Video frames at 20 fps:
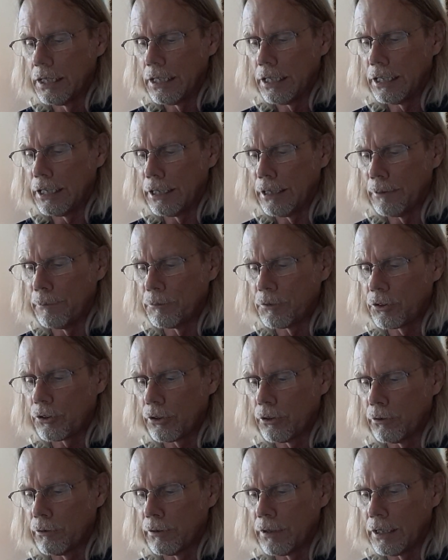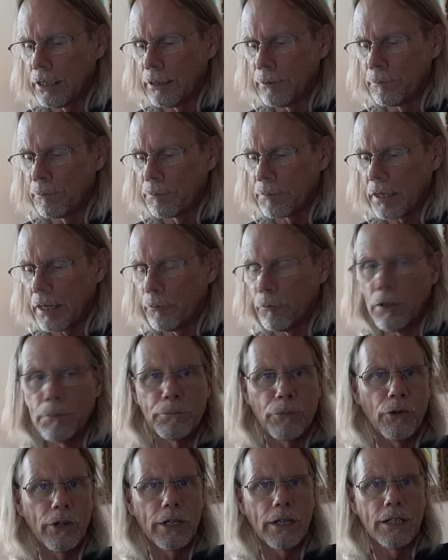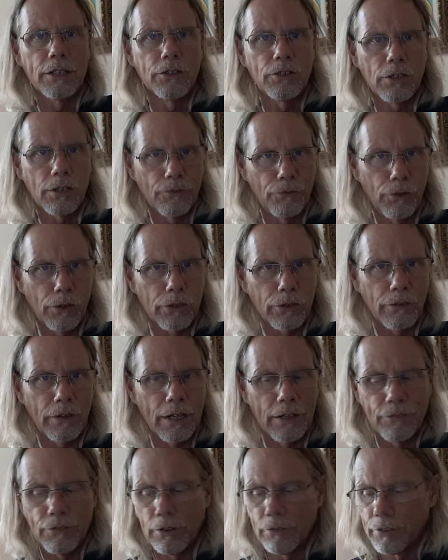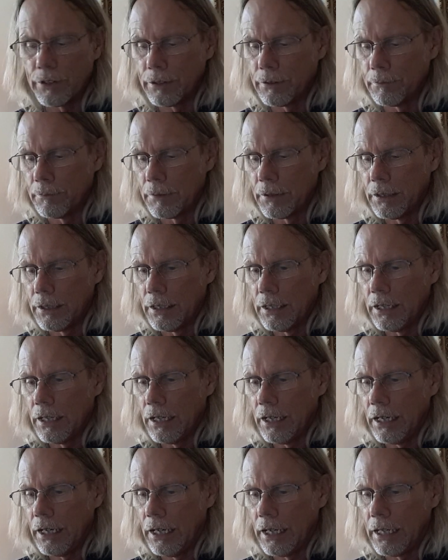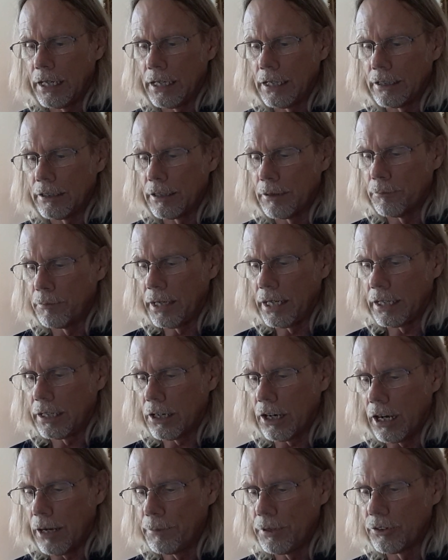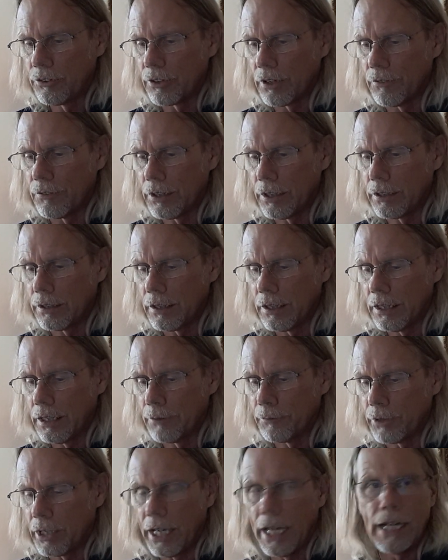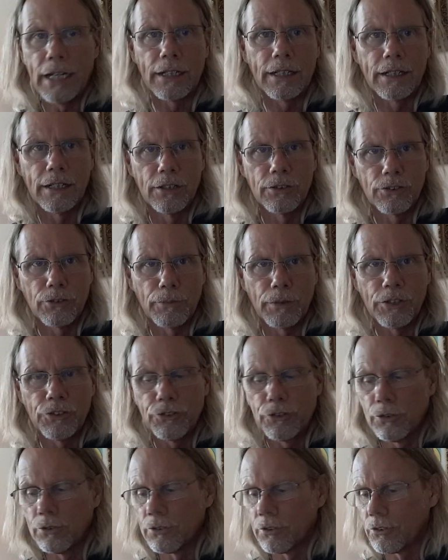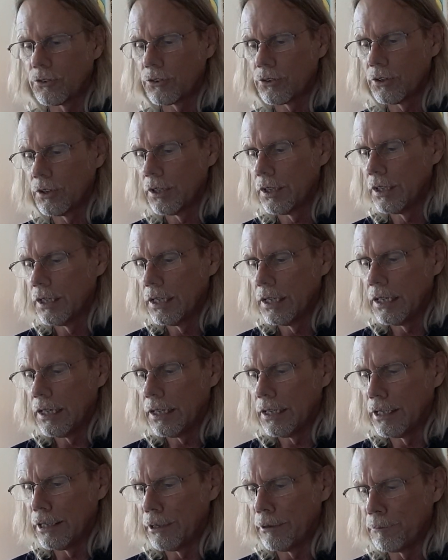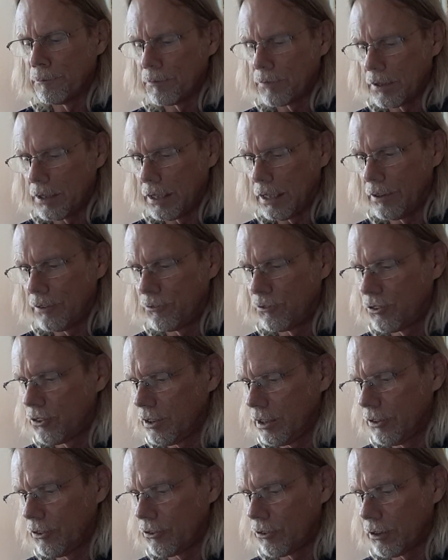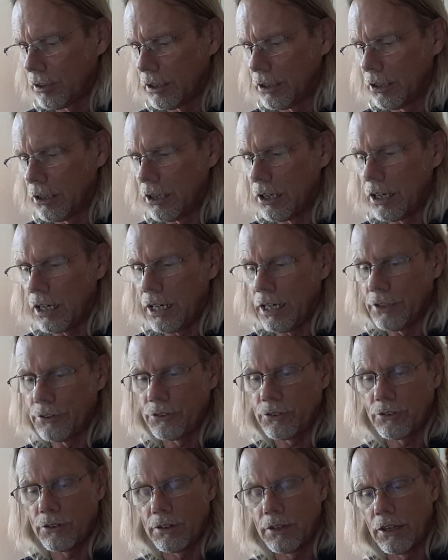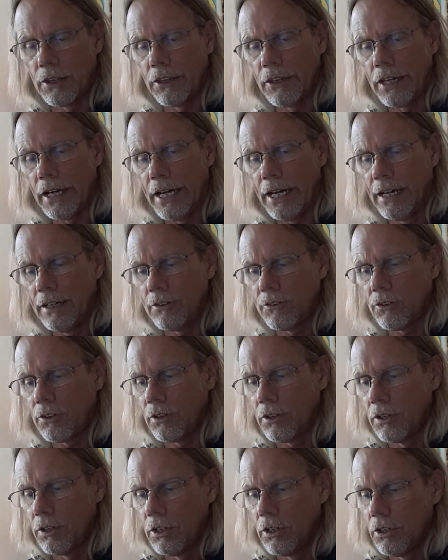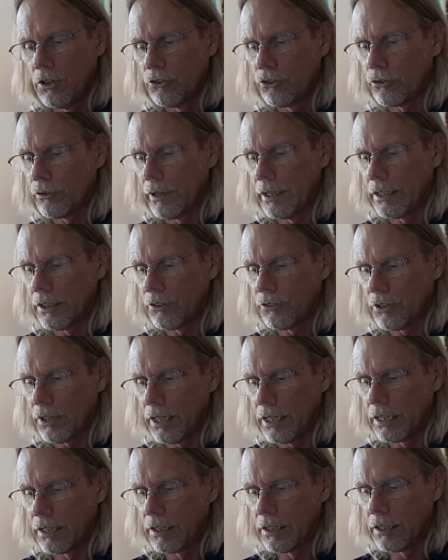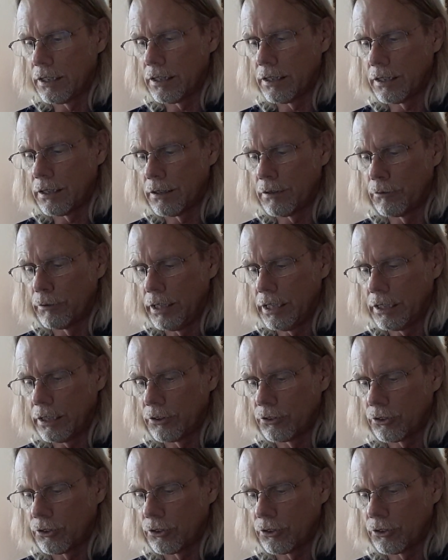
So at one point I took a photograph of it and made copies of it and would hand it out to my students. I've since lost that, so I decided a week